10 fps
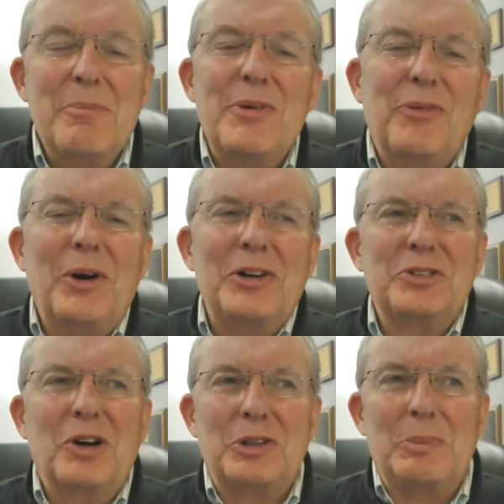Before I
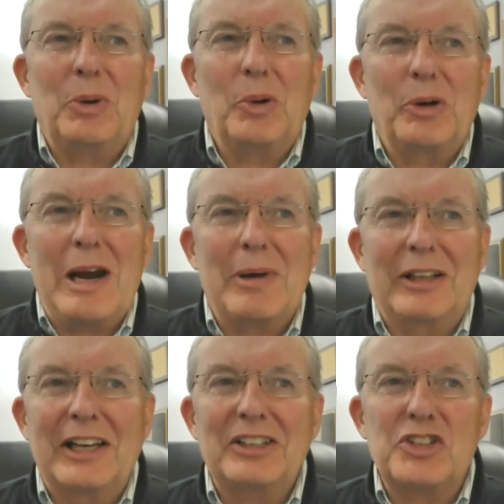start the program,
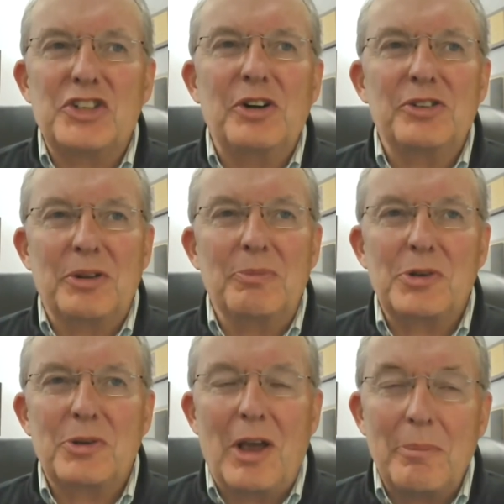I'd like to share some
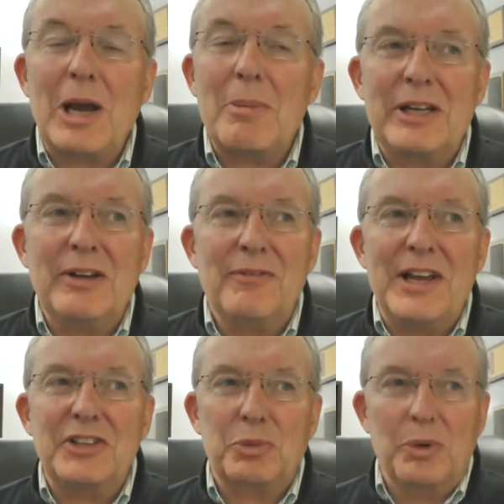upcoming
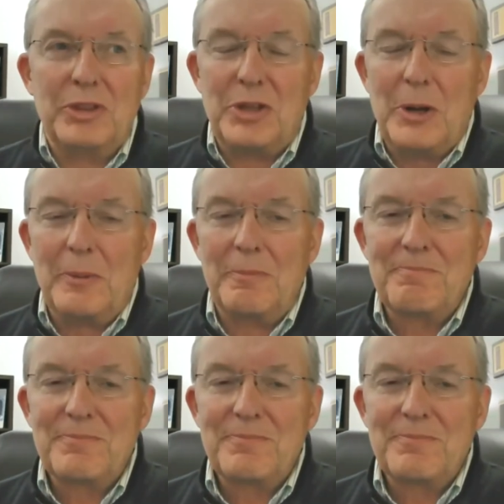events with you.